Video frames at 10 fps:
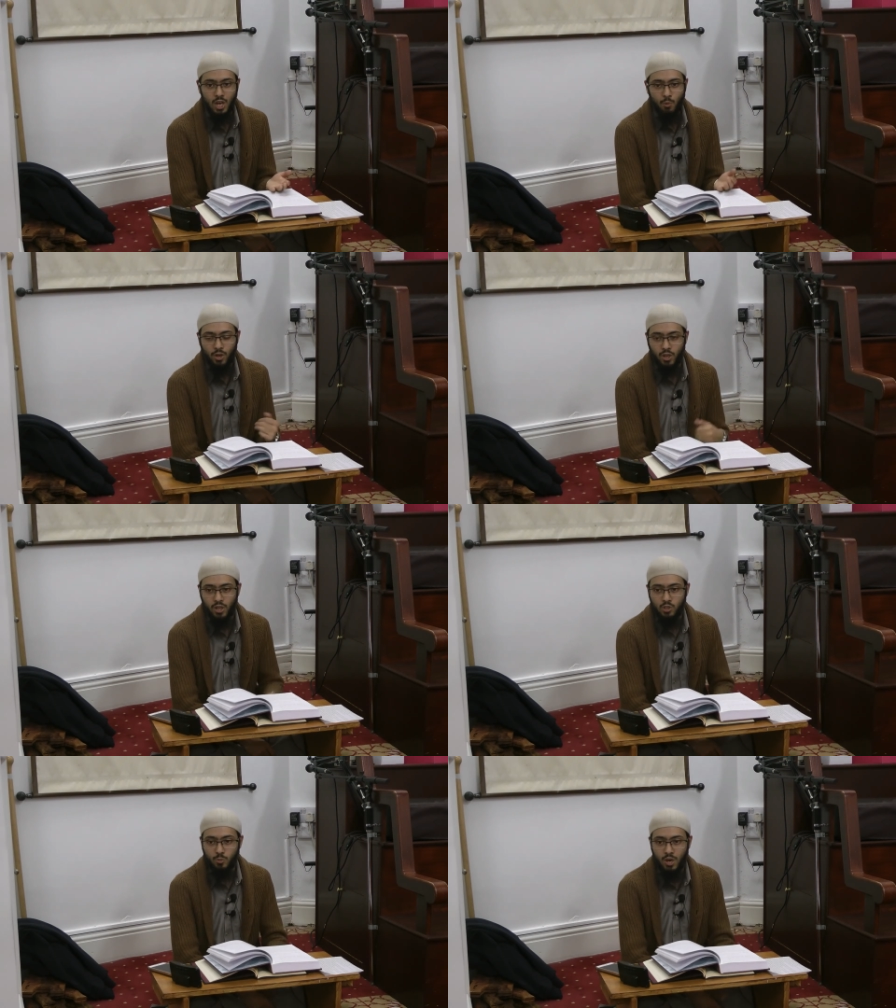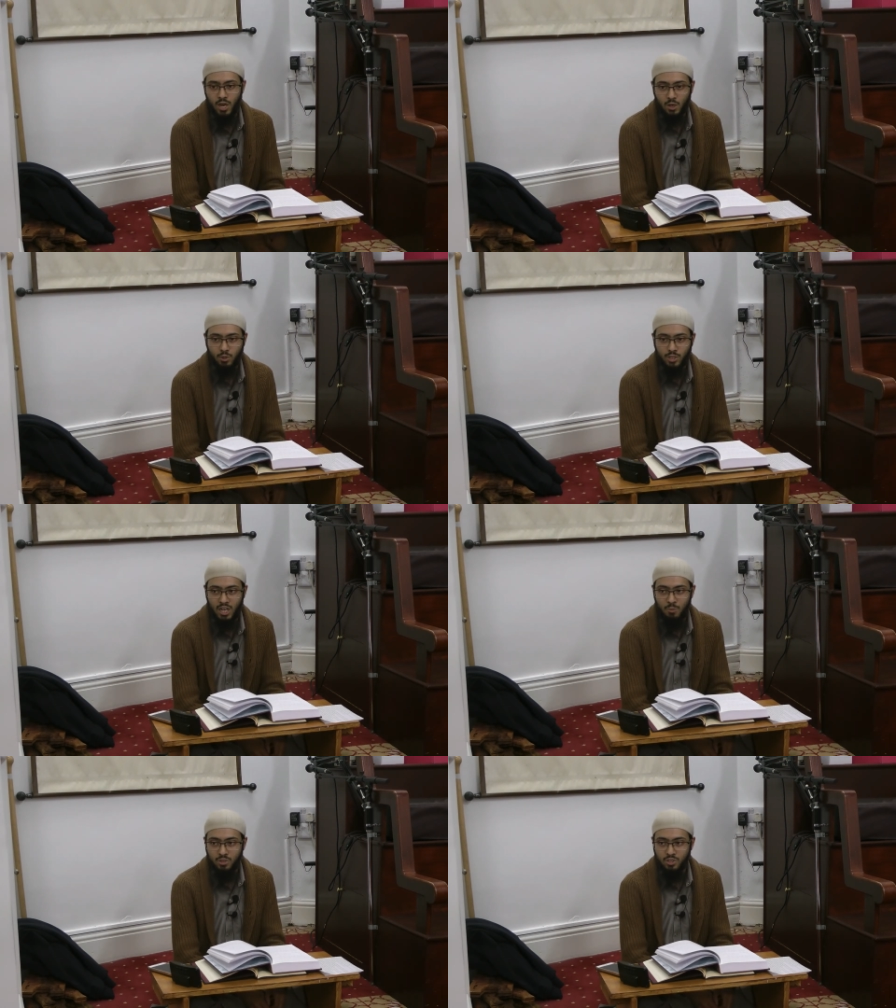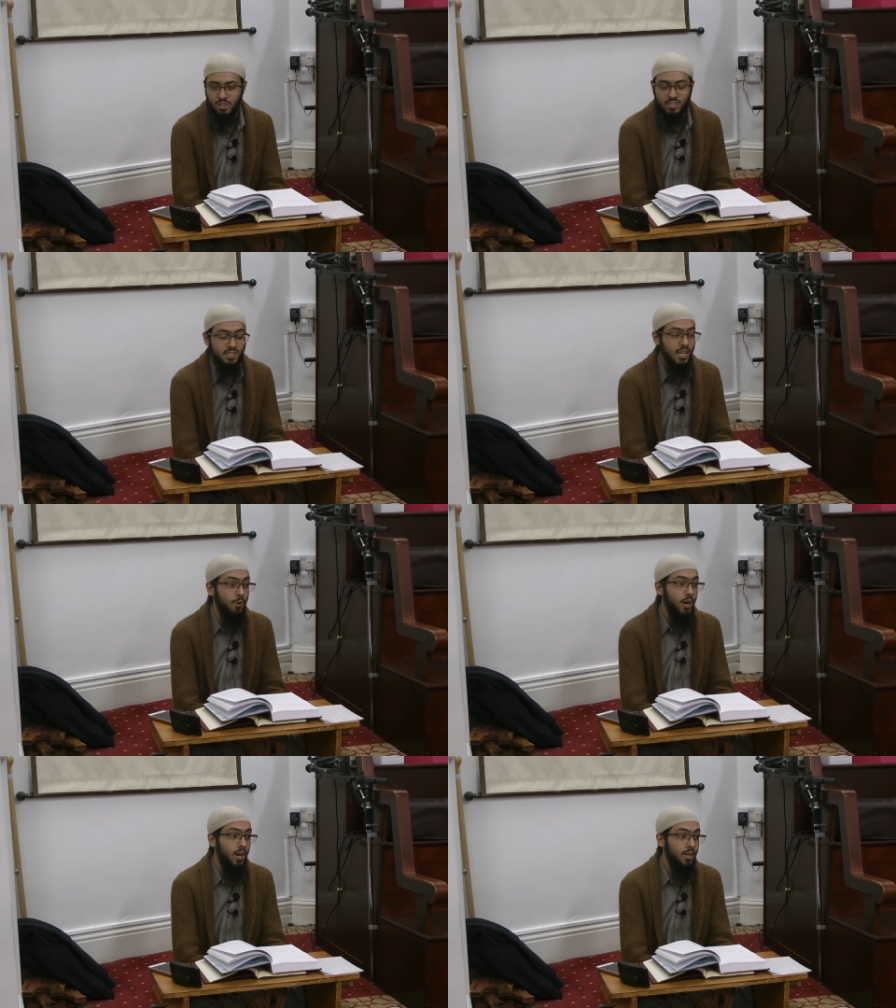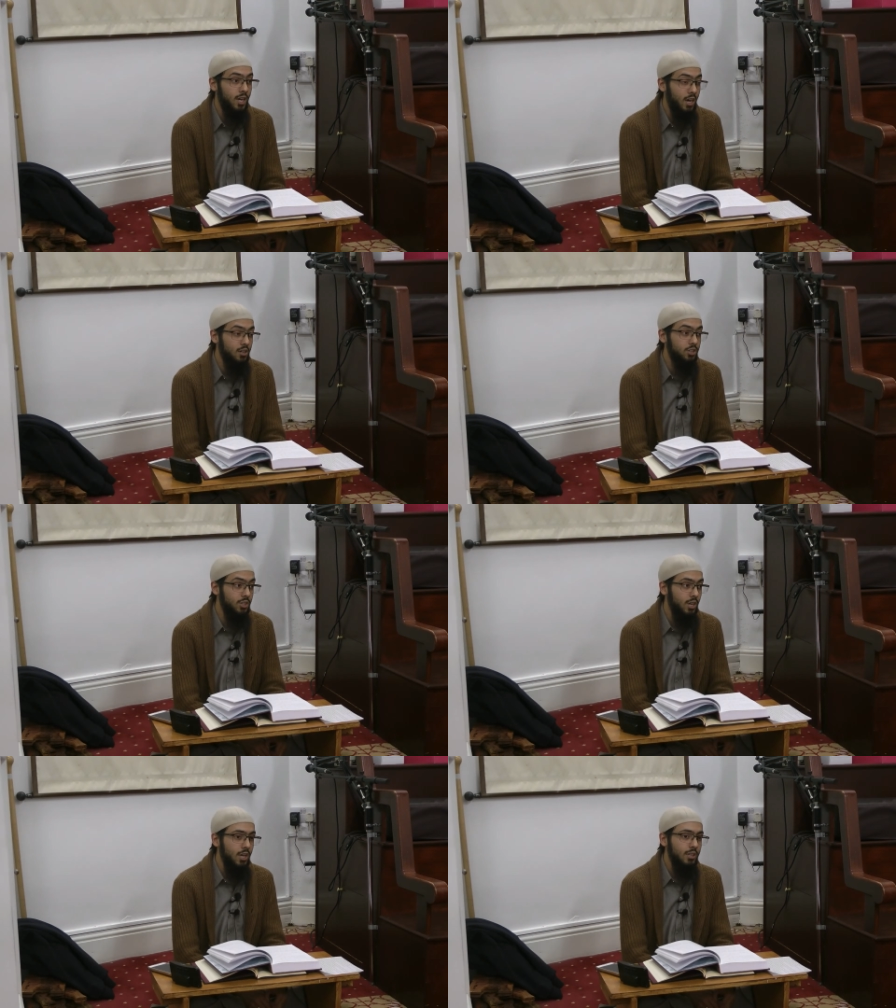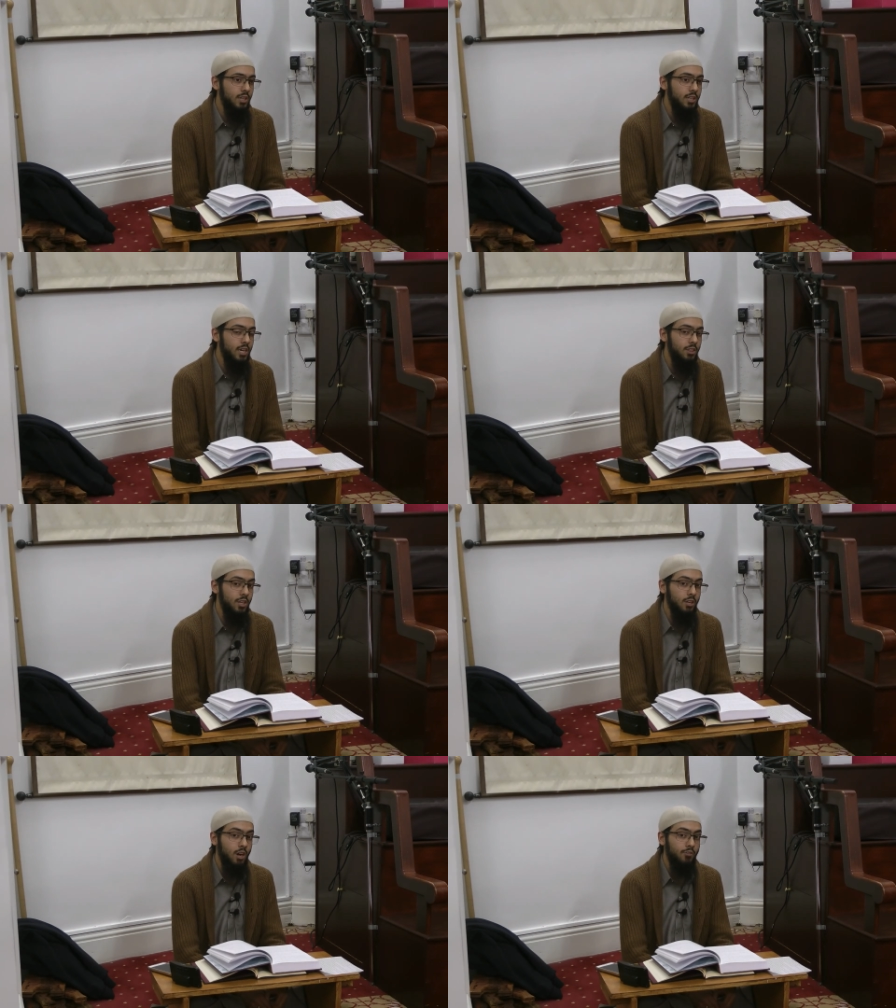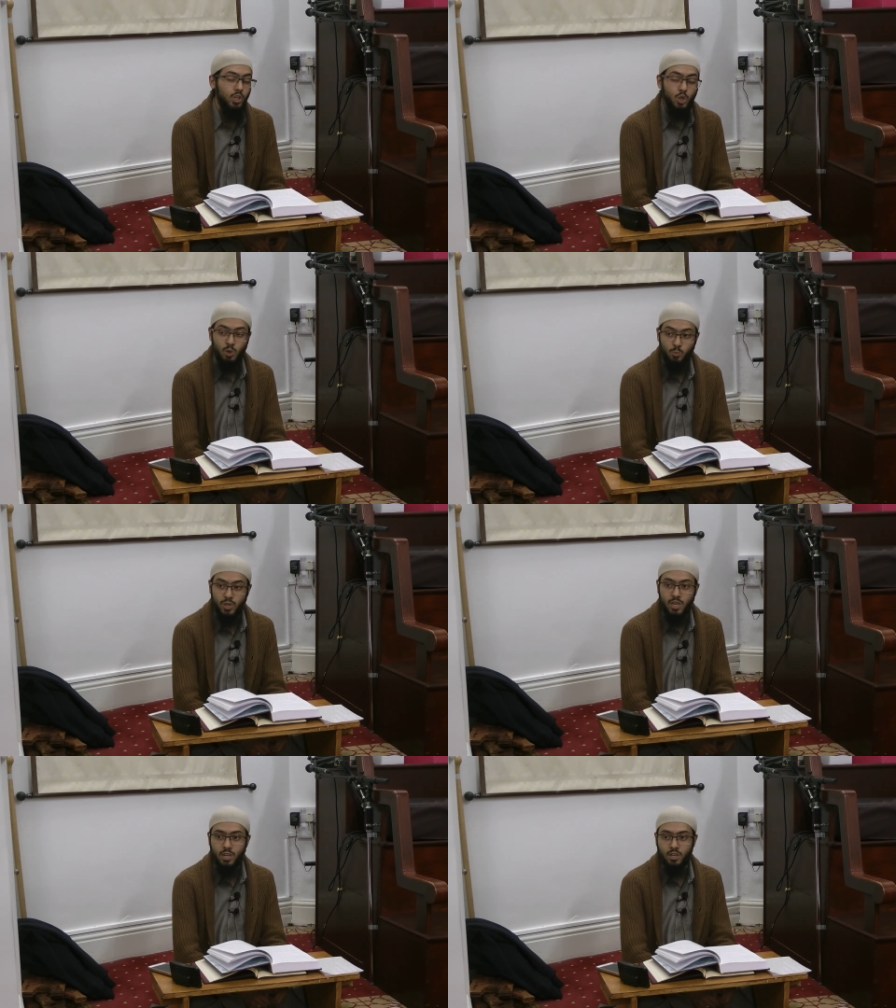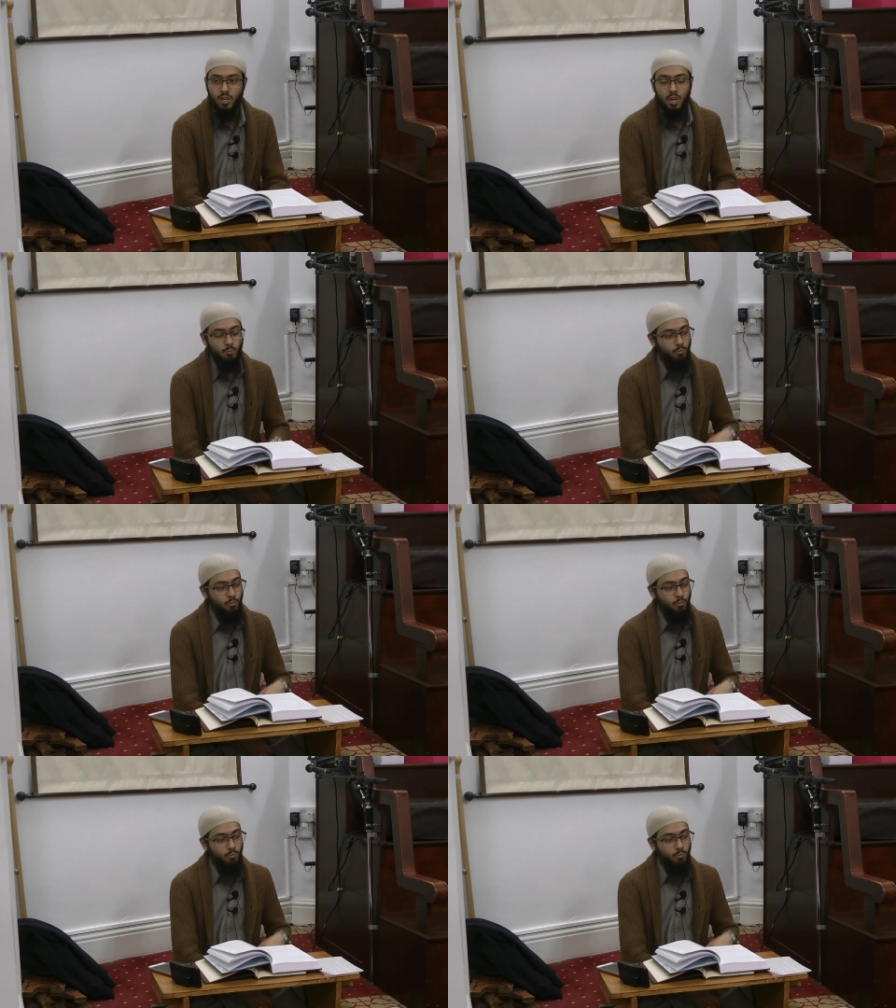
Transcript: When Allah subhanahu wa ta'ala mentions istawa al arsh, then they think of a human being